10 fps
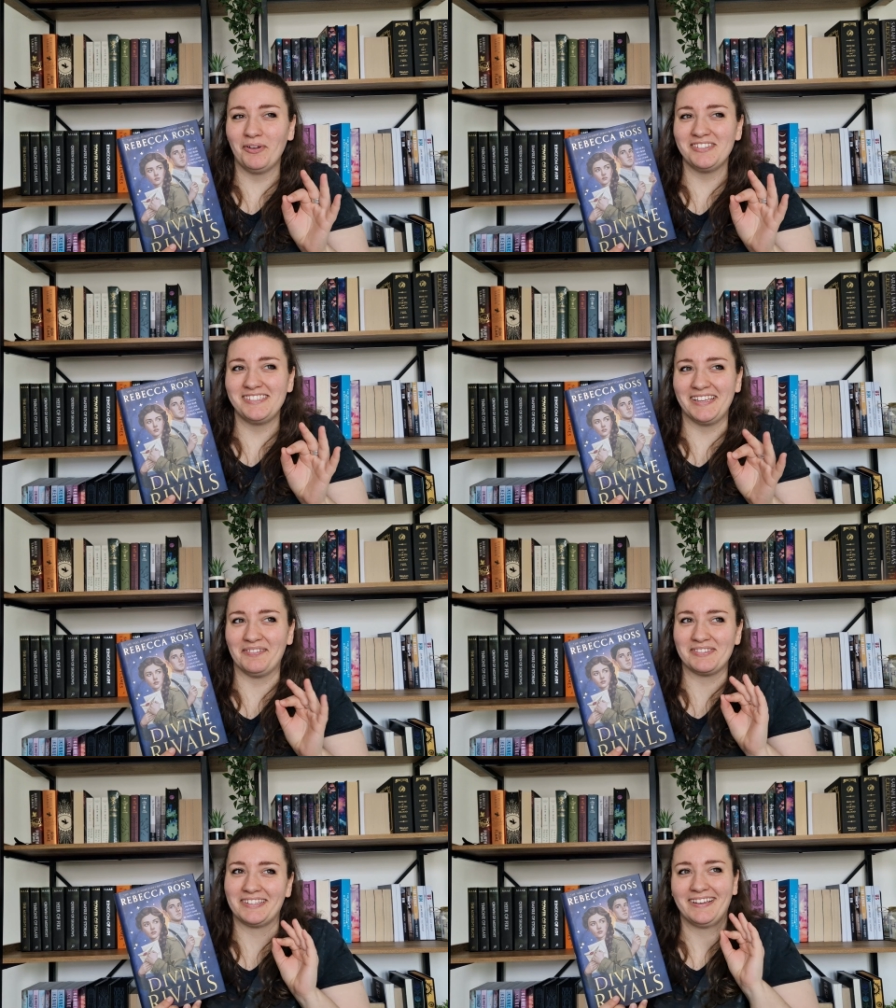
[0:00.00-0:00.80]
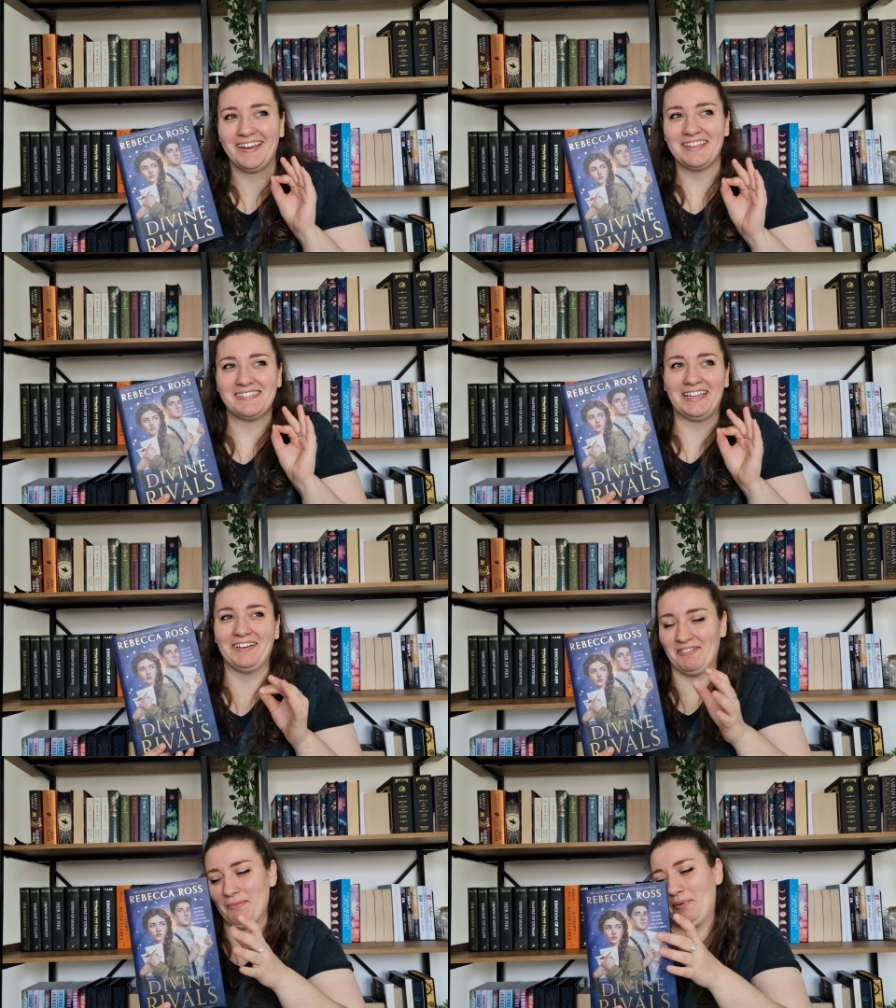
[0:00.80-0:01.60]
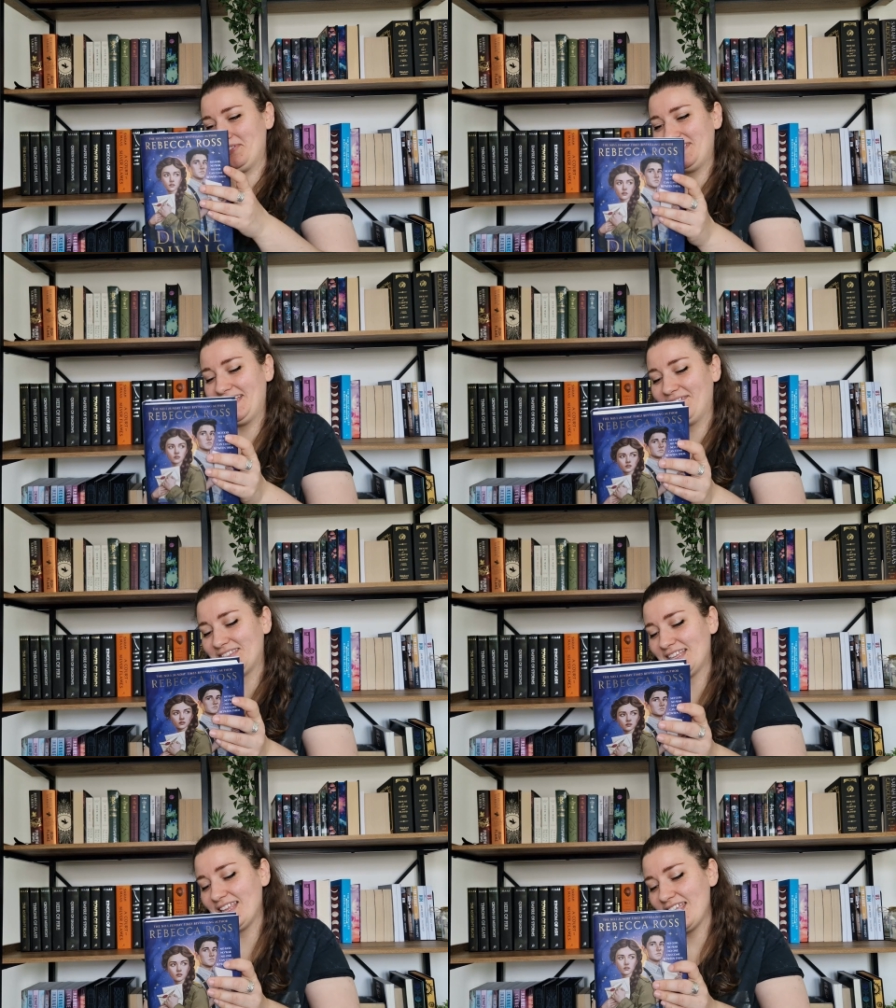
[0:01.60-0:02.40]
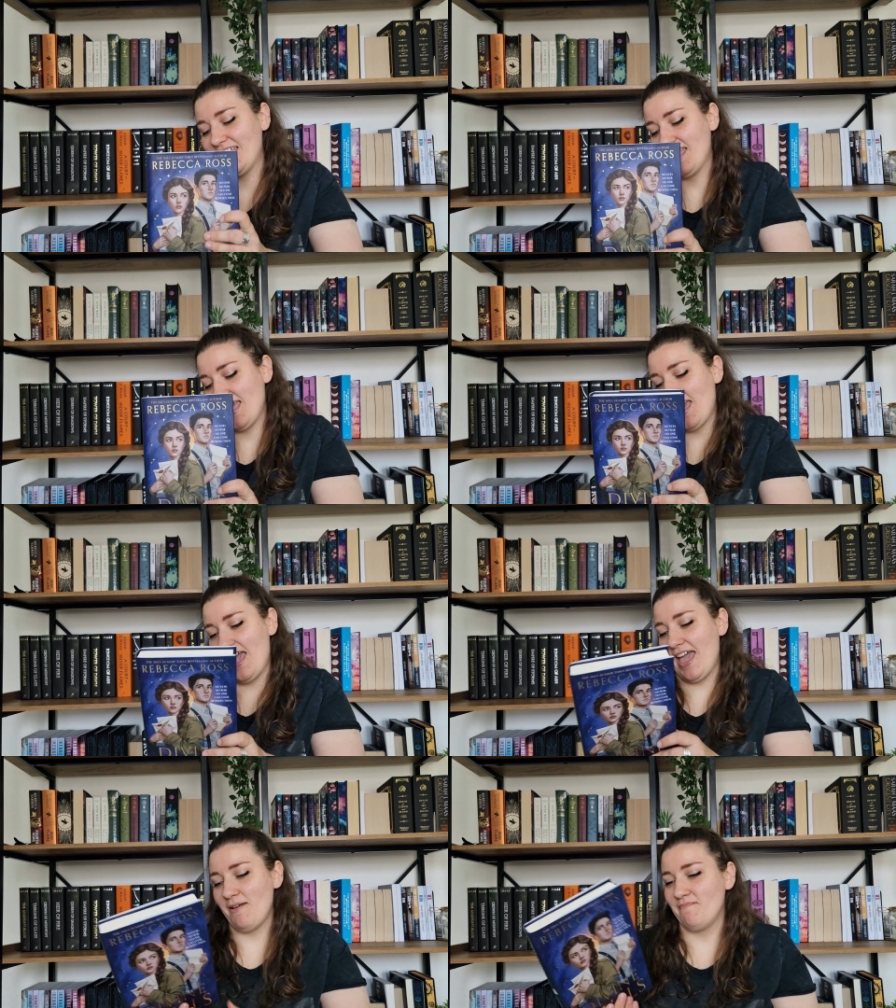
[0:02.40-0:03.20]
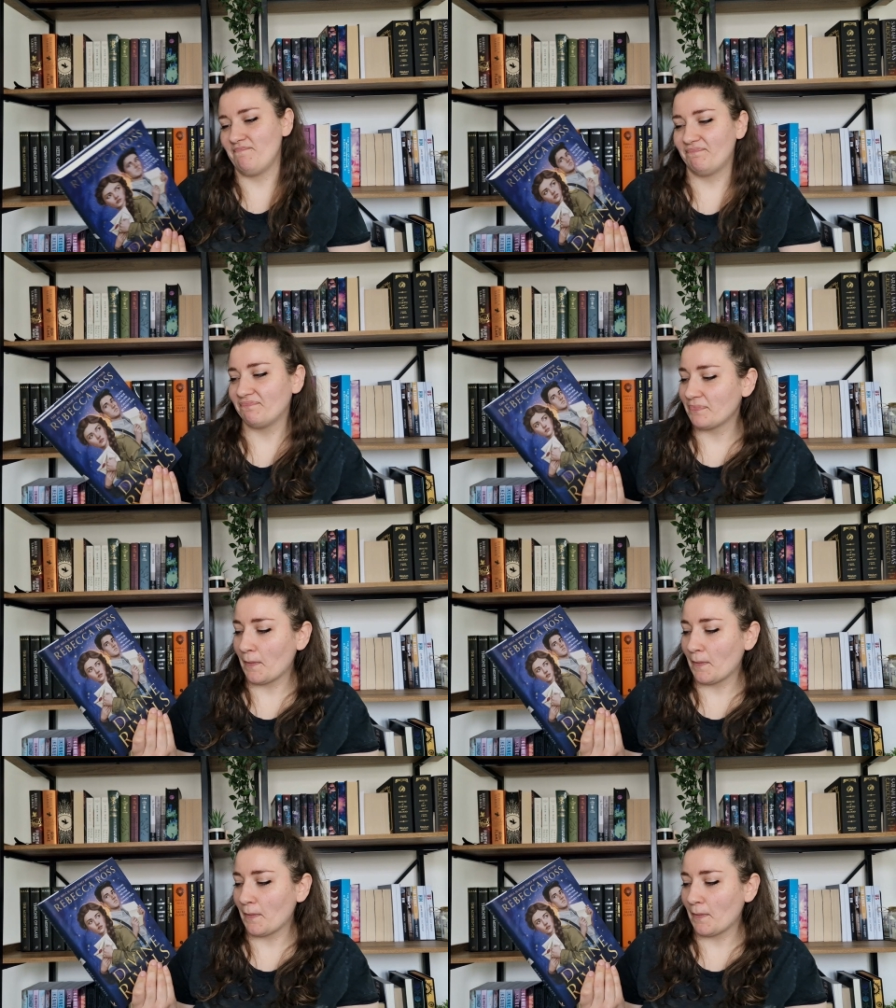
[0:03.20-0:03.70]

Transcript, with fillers: positives, let's think of the positives. Um,